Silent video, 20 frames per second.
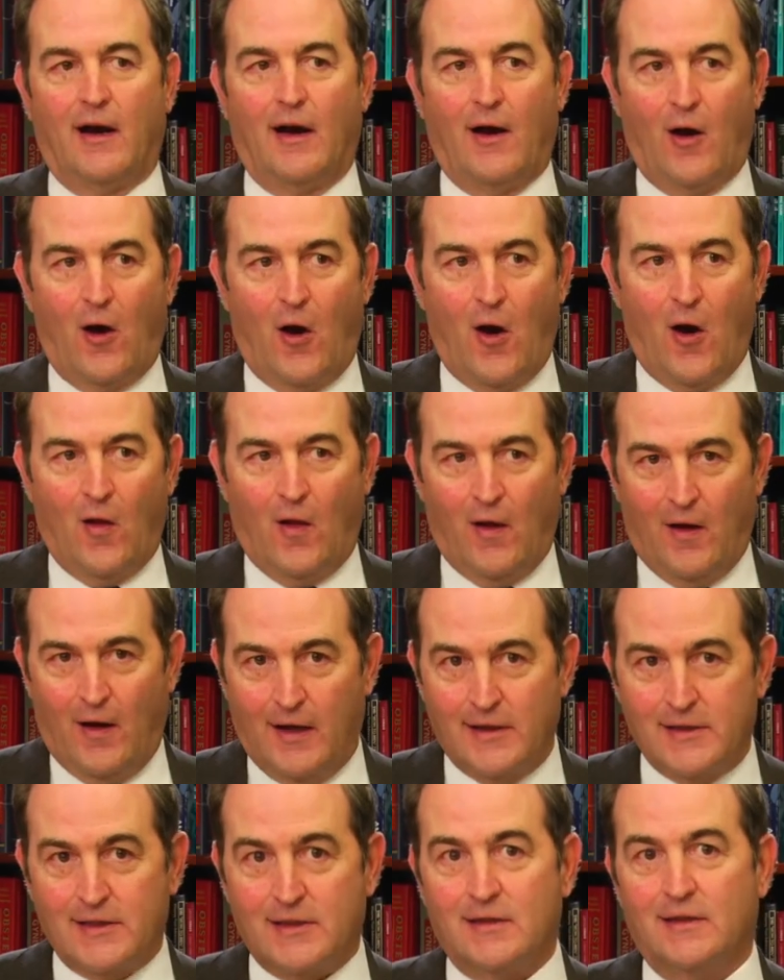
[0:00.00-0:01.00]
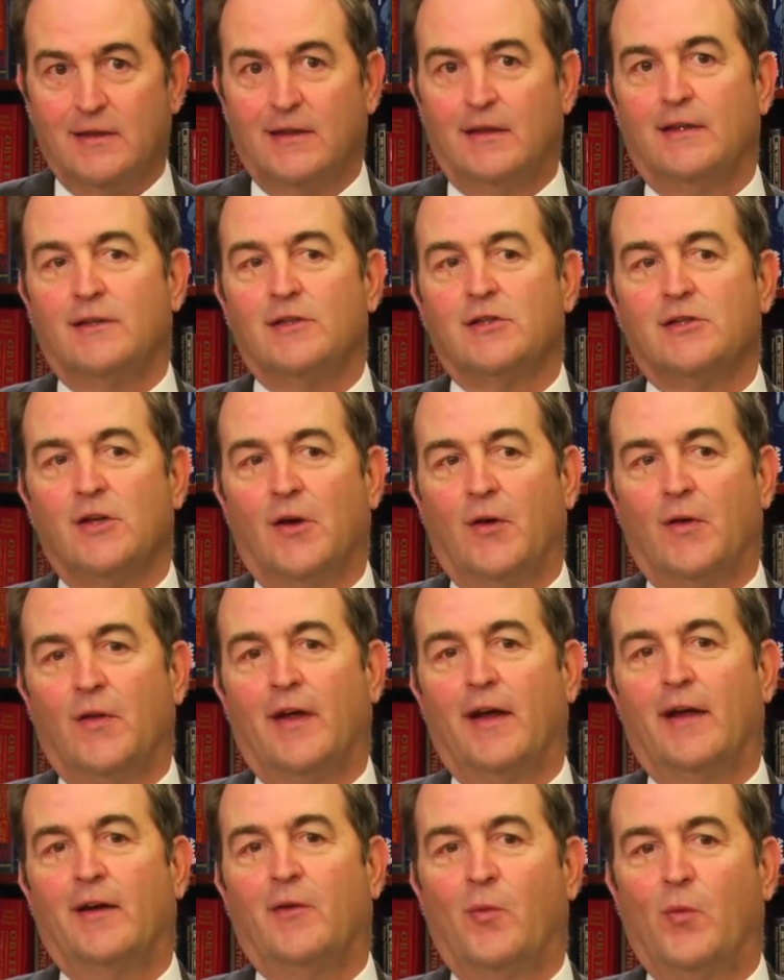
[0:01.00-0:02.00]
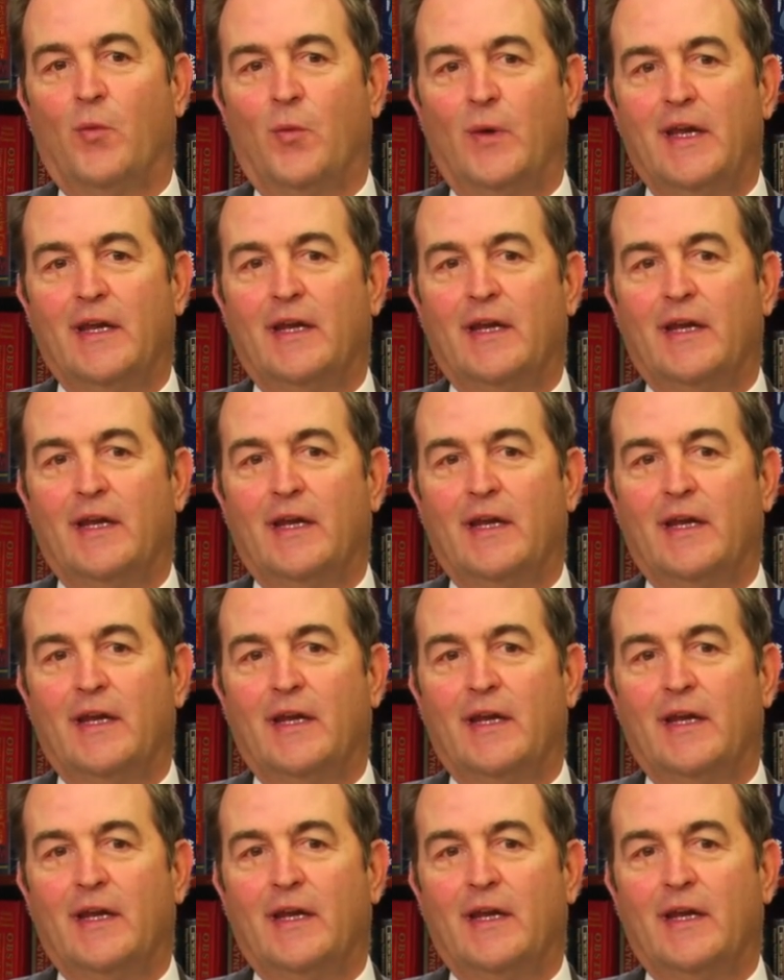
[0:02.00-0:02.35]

call us so that we